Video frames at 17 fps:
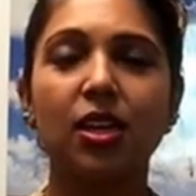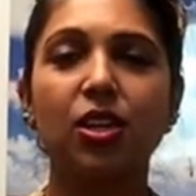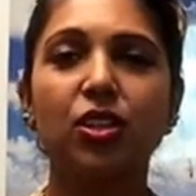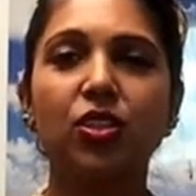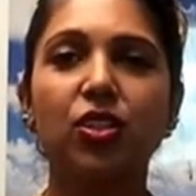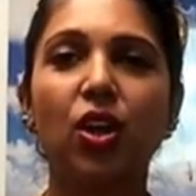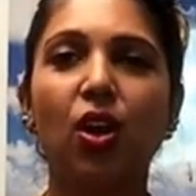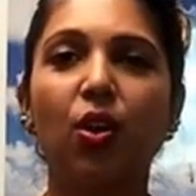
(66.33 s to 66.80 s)

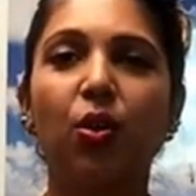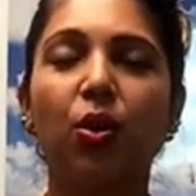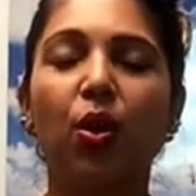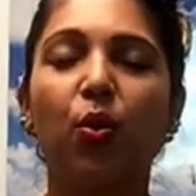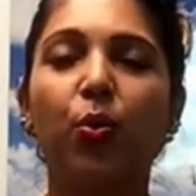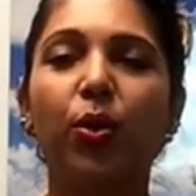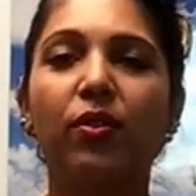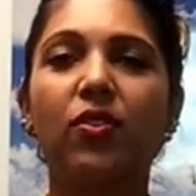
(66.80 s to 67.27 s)
So
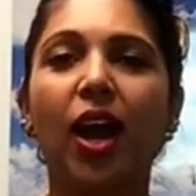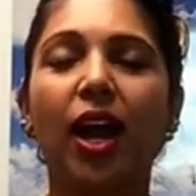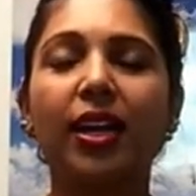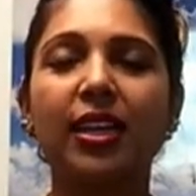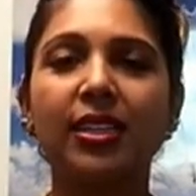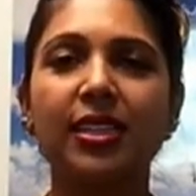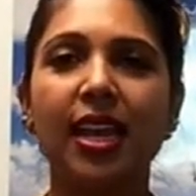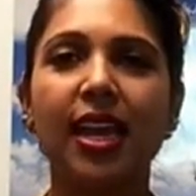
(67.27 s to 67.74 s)
we've
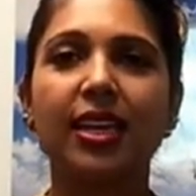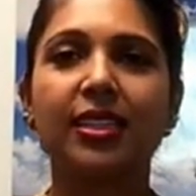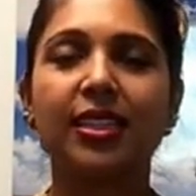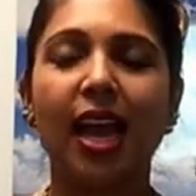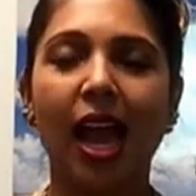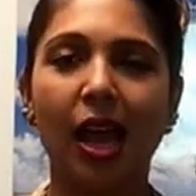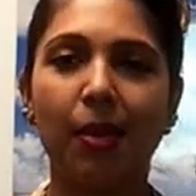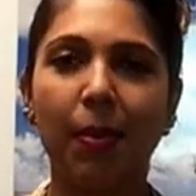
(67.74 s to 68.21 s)
got to take
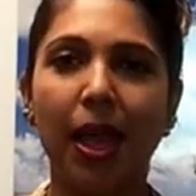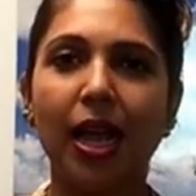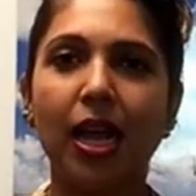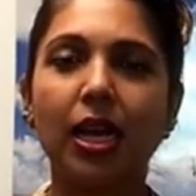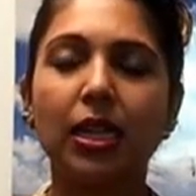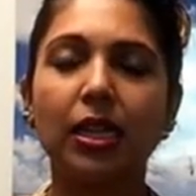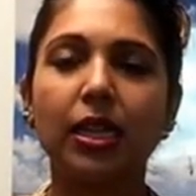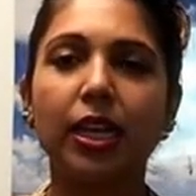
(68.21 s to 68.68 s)
time and
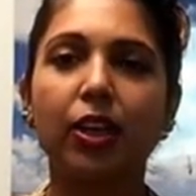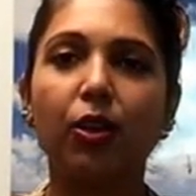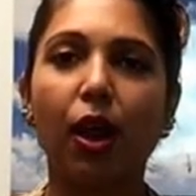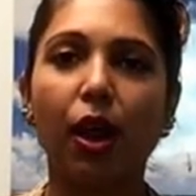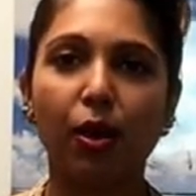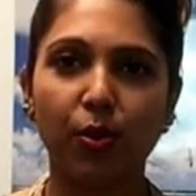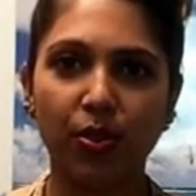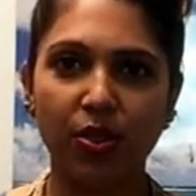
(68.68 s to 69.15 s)
clear
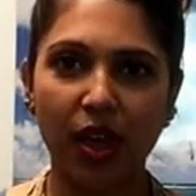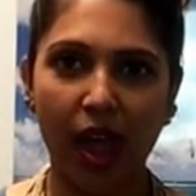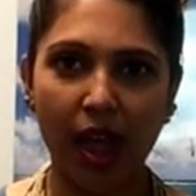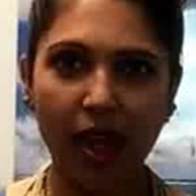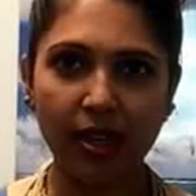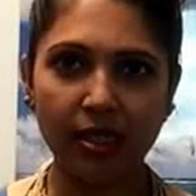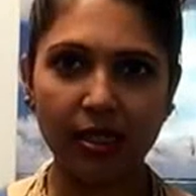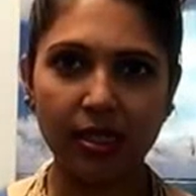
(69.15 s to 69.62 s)
our
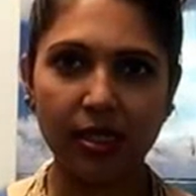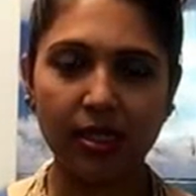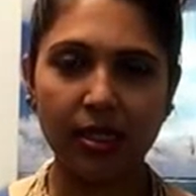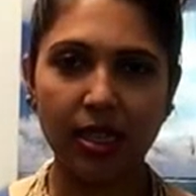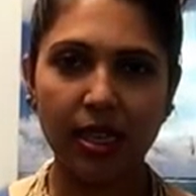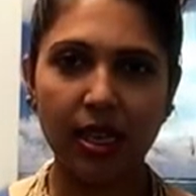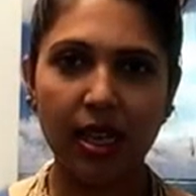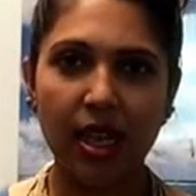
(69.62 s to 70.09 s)
thoughts
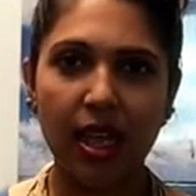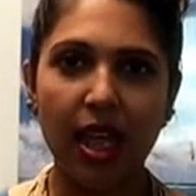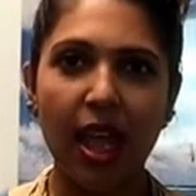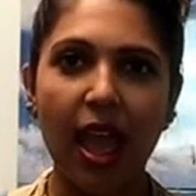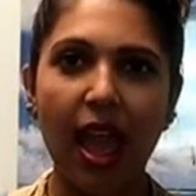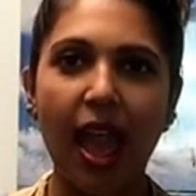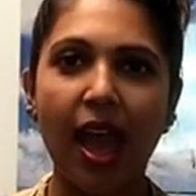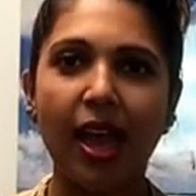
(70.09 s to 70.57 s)

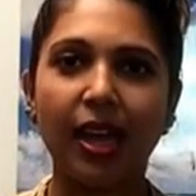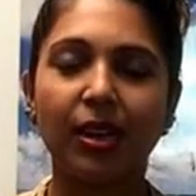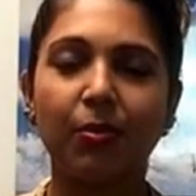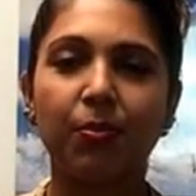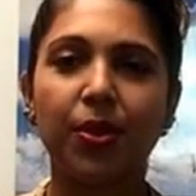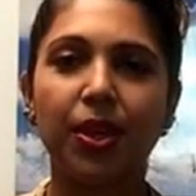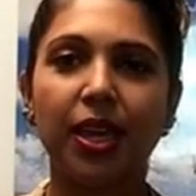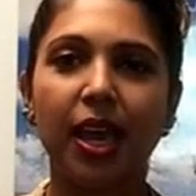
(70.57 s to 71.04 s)
and
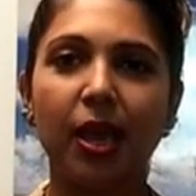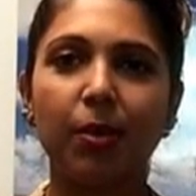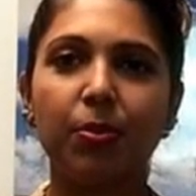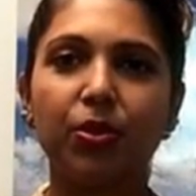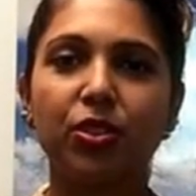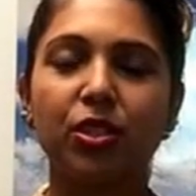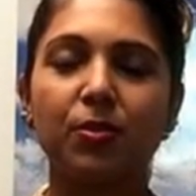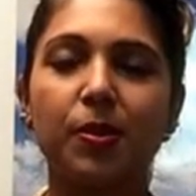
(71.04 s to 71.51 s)
be
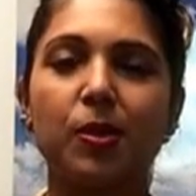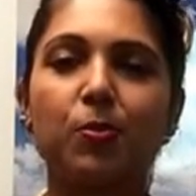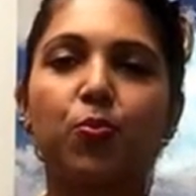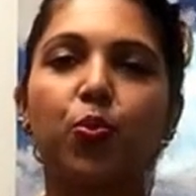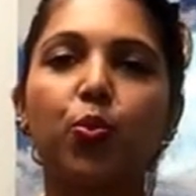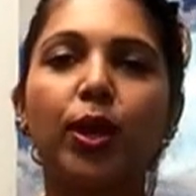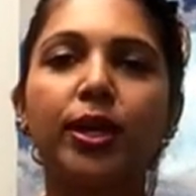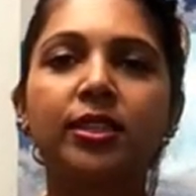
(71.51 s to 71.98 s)
able to be
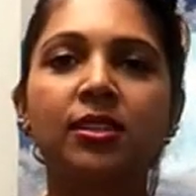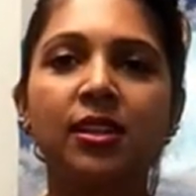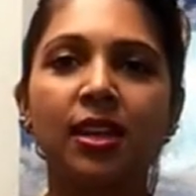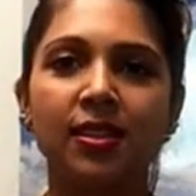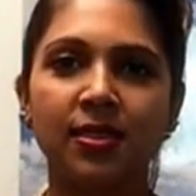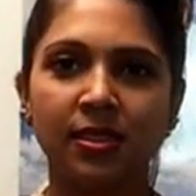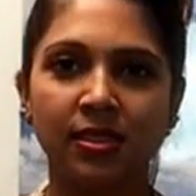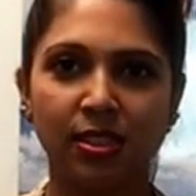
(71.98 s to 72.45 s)
present
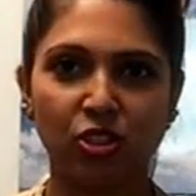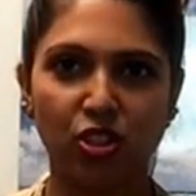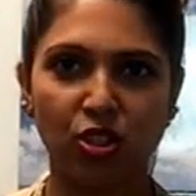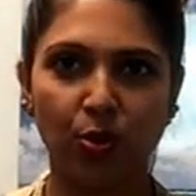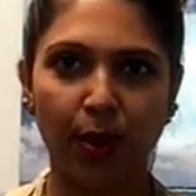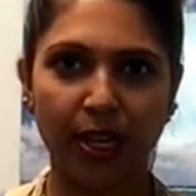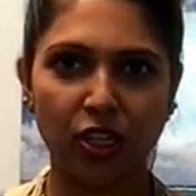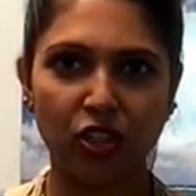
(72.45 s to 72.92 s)
in the
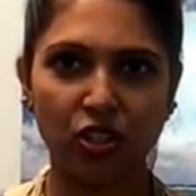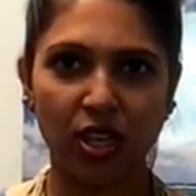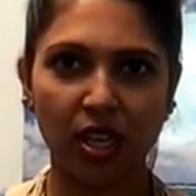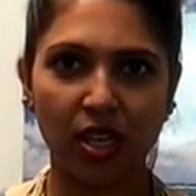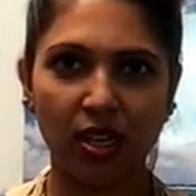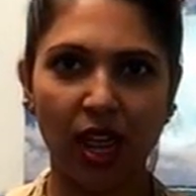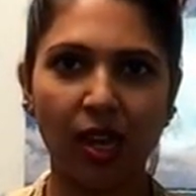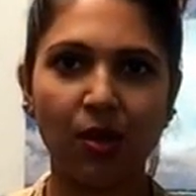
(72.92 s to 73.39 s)
situation
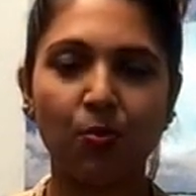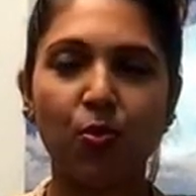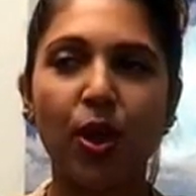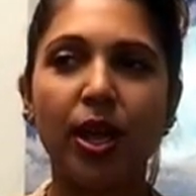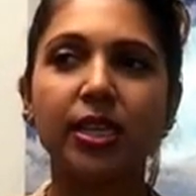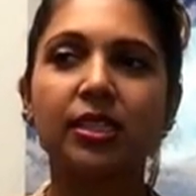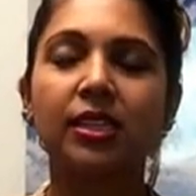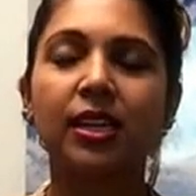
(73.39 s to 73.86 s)
and
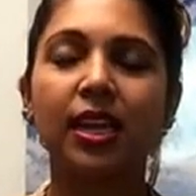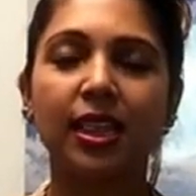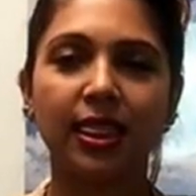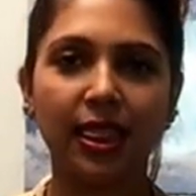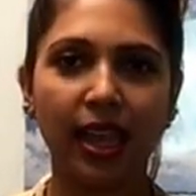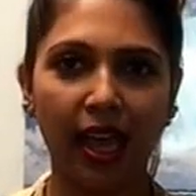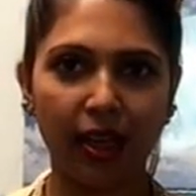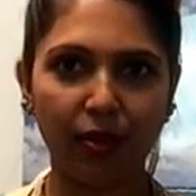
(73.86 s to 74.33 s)
present
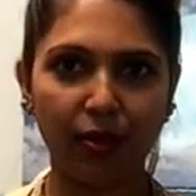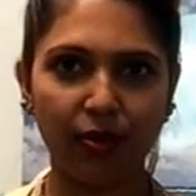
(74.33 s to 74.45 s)
in life.